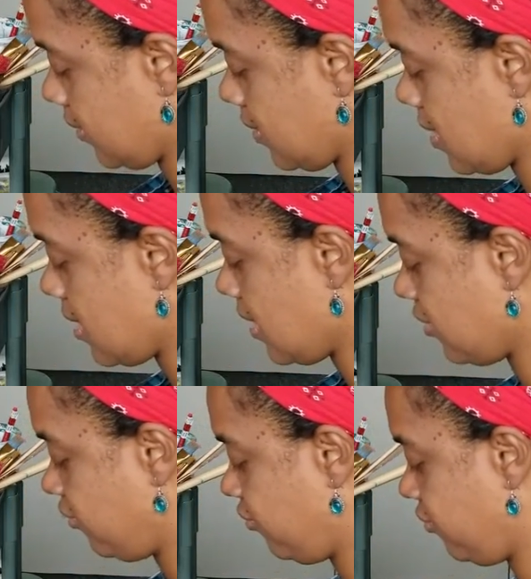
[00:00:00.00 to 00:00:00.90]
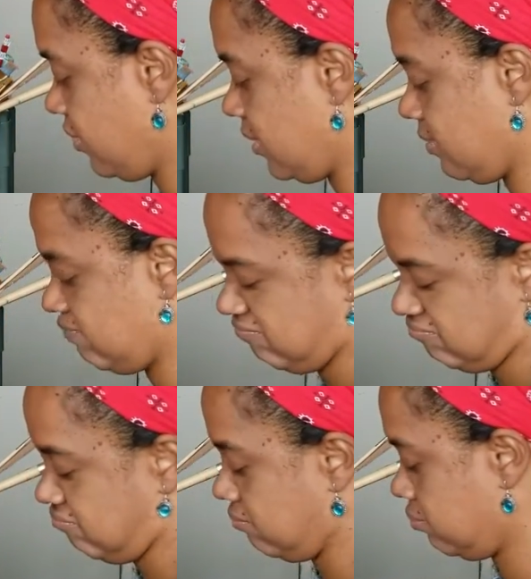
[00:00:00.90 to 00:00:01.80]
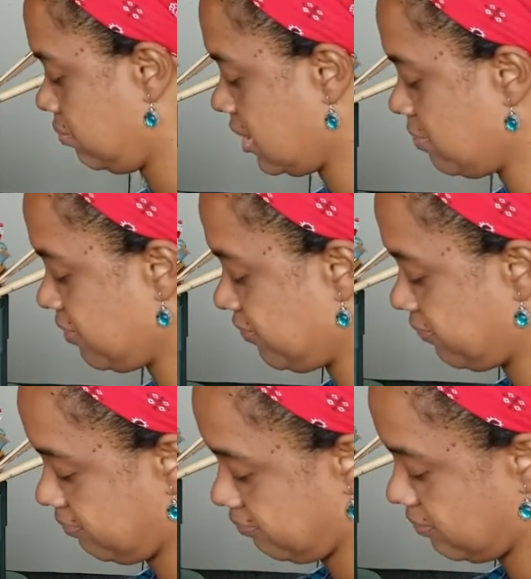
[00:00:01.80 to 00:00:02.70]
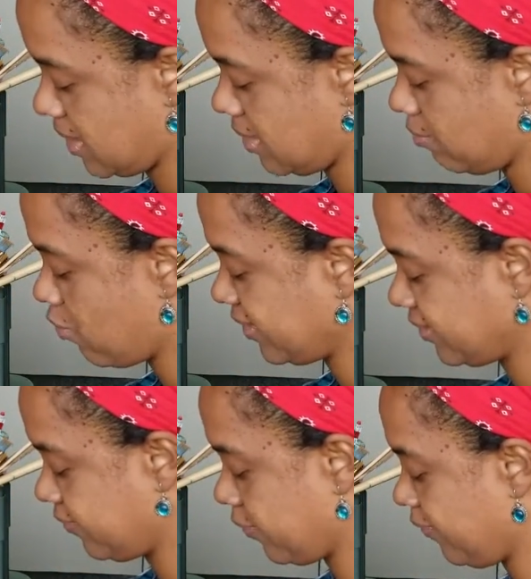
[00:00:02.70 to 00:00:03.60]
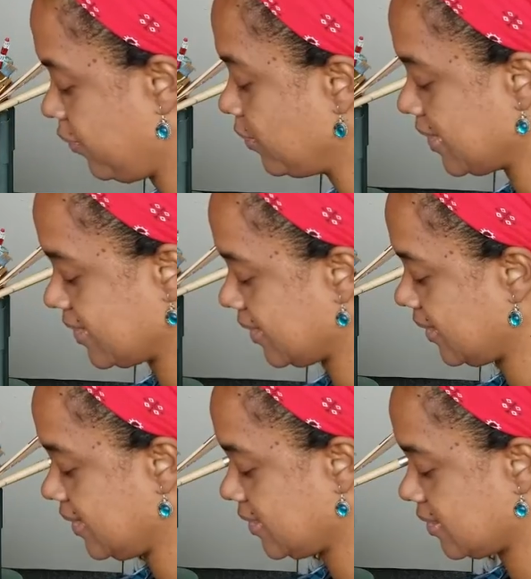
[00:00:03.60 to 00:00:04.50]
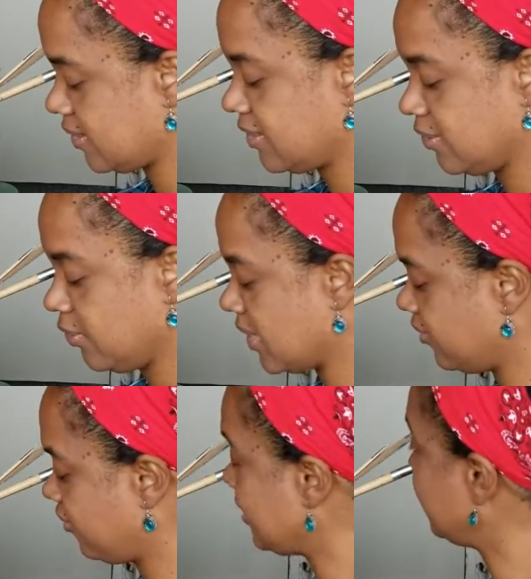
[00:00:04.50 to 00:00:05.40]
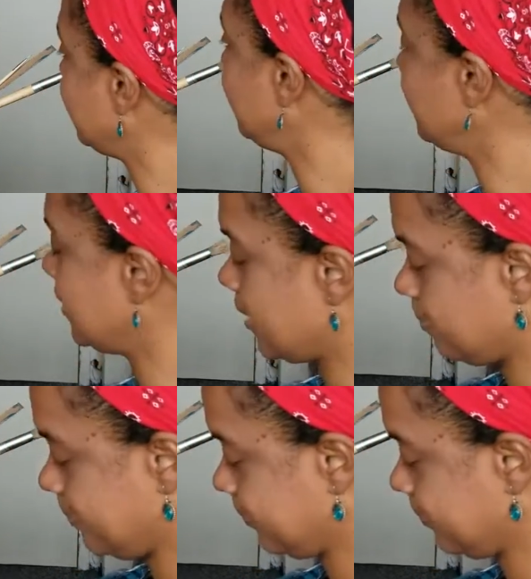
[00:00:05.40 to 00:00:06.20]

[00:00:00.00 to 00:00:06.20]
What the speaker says: And that should keep it moist for a few days at least until you get a chance to use it up.